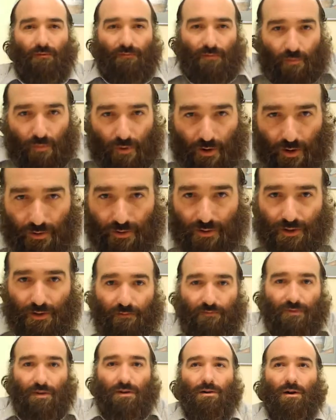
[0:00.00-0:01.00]
words
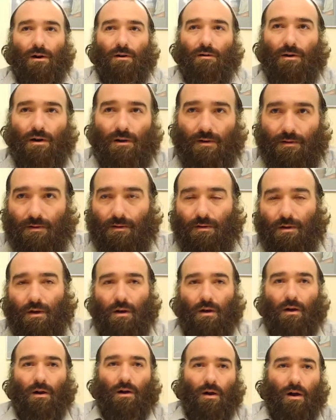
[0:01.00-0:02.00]
of the Torah
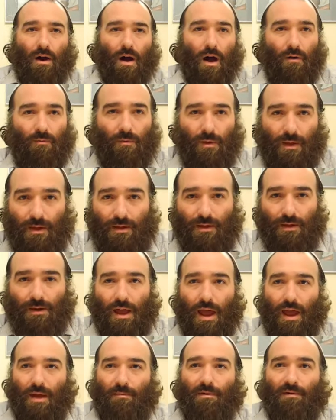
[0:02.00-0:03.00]
are really the
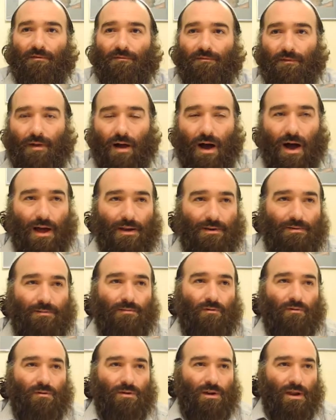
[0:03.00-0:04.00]
name of God,
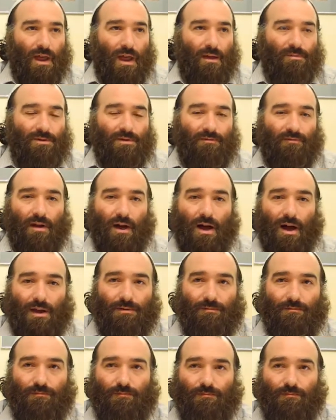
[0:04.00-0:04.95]
or the names of God.